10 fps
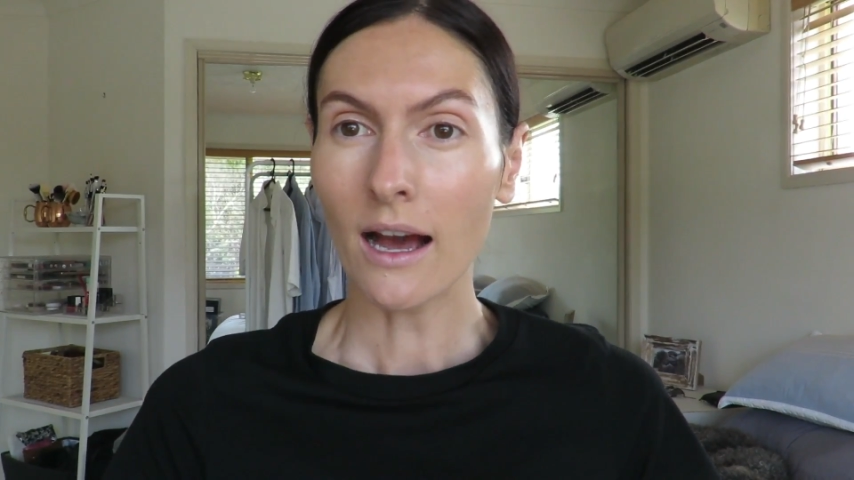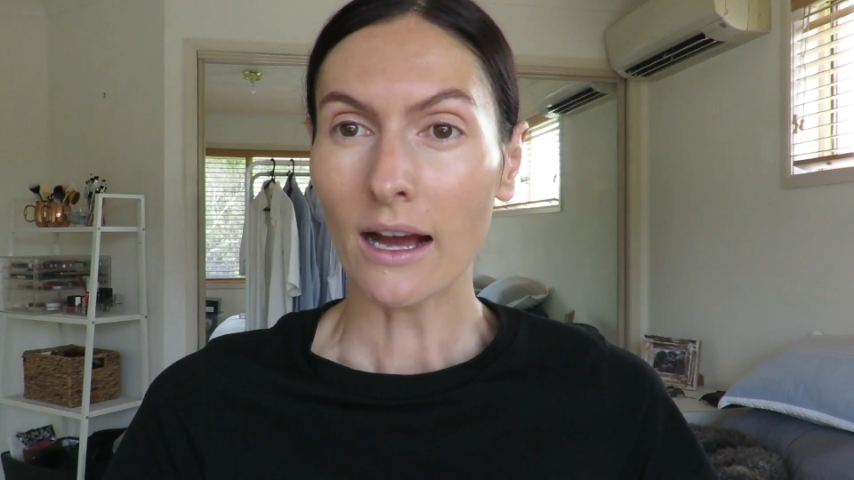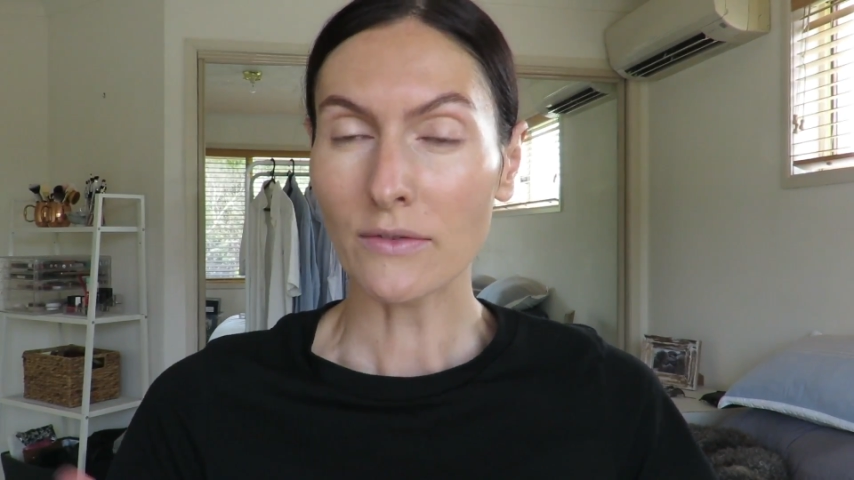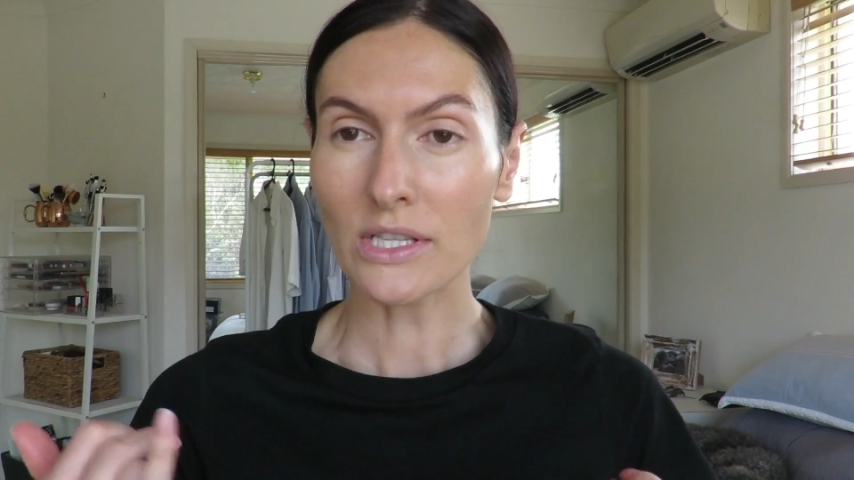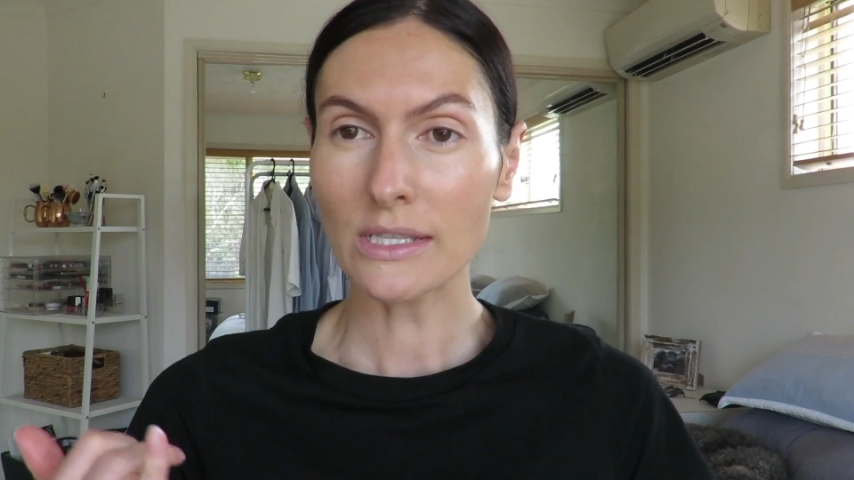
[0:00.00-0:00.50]

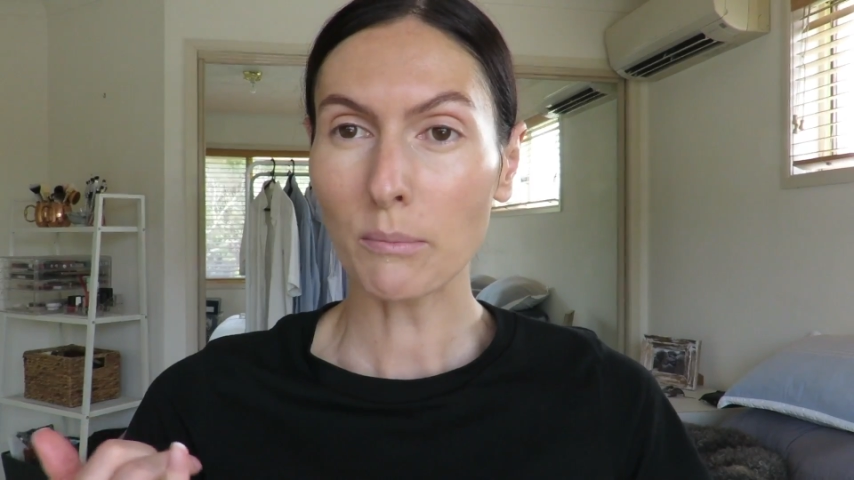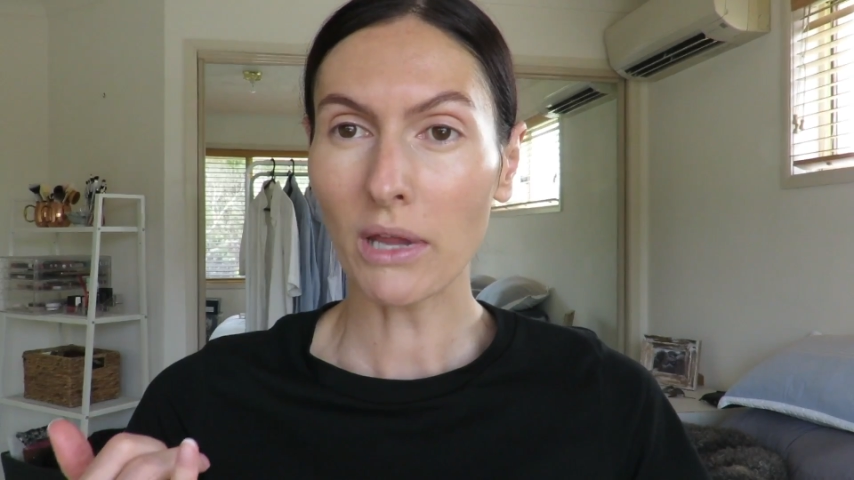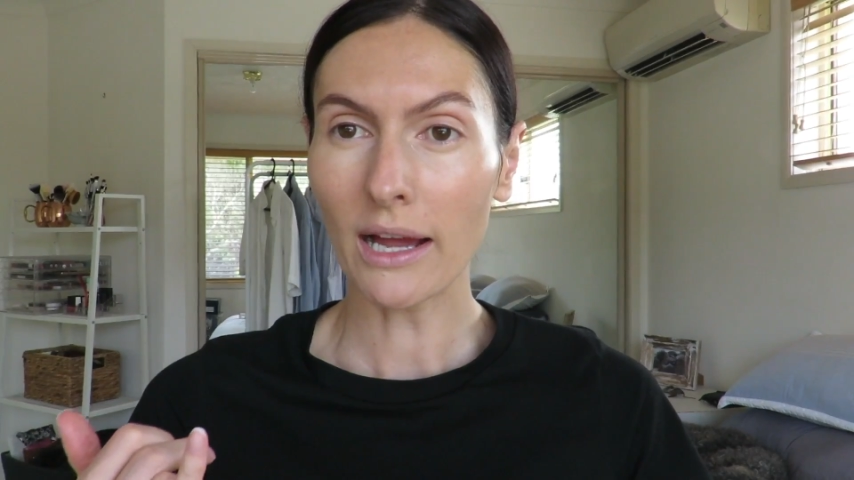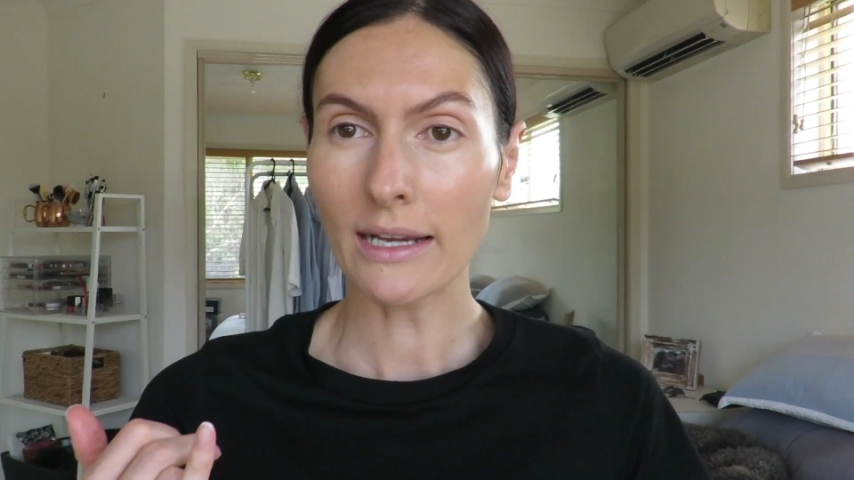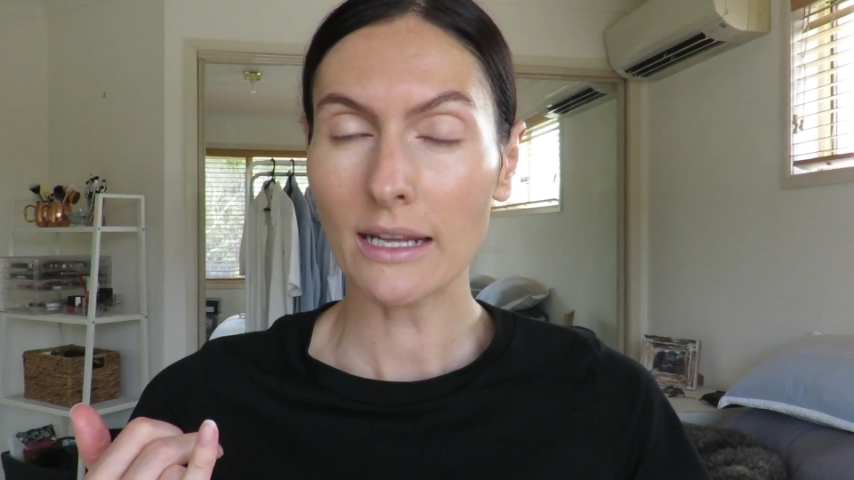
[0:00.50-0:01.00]
I've just
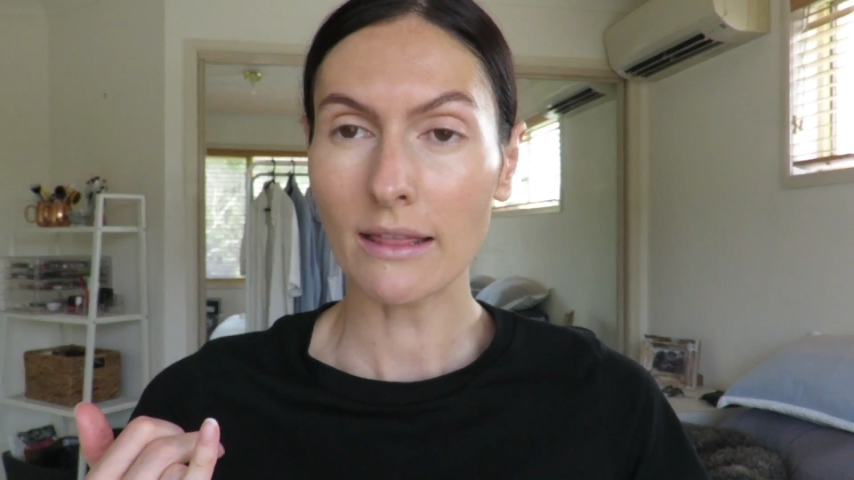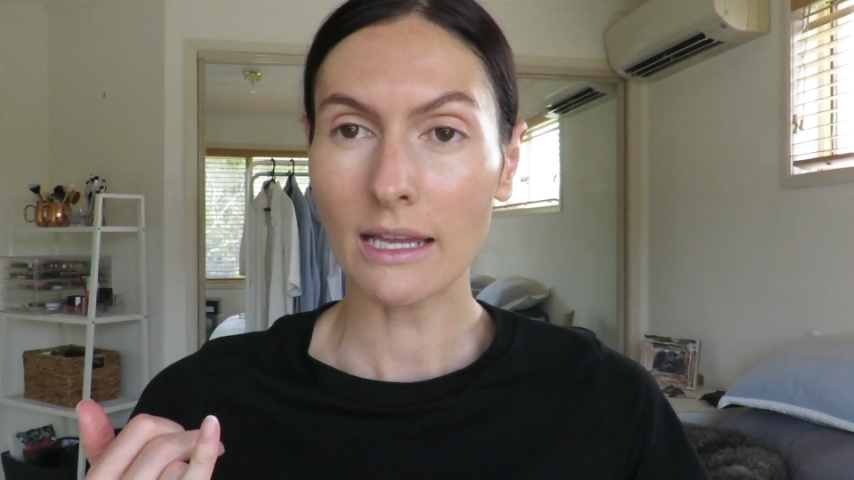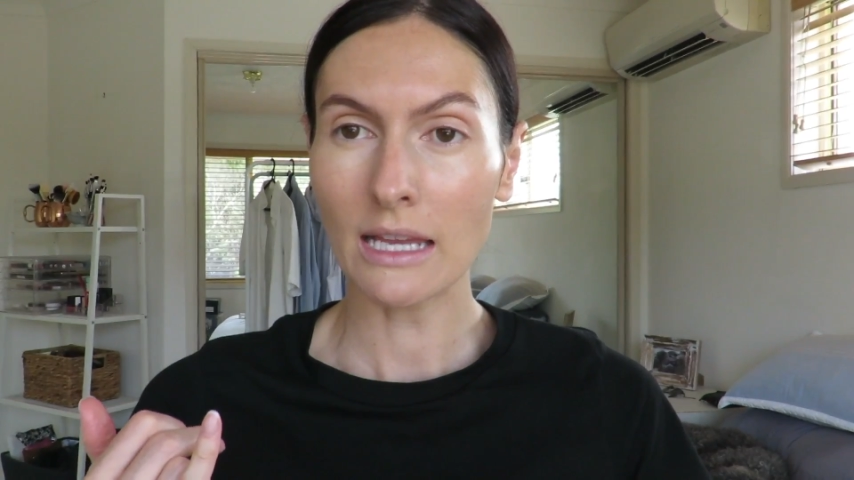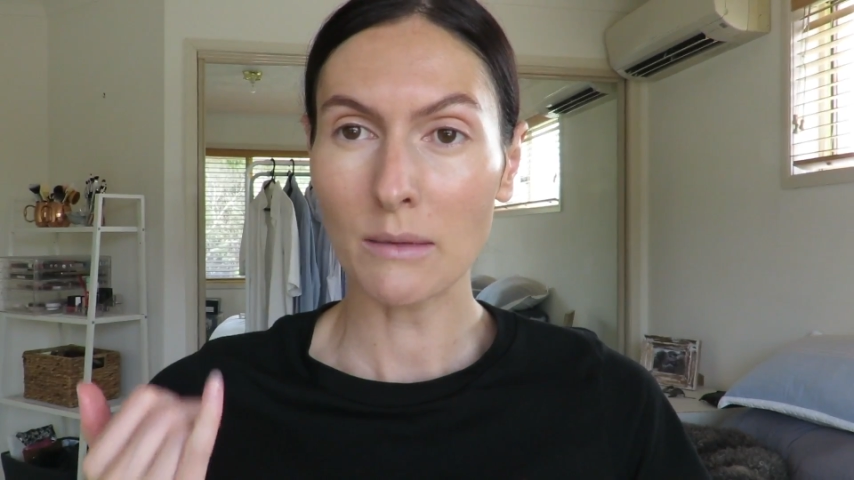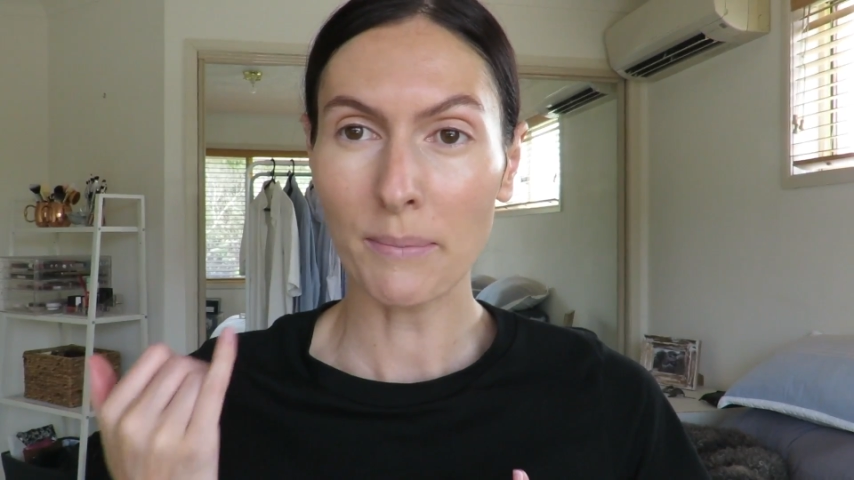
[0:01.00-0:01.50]
applied the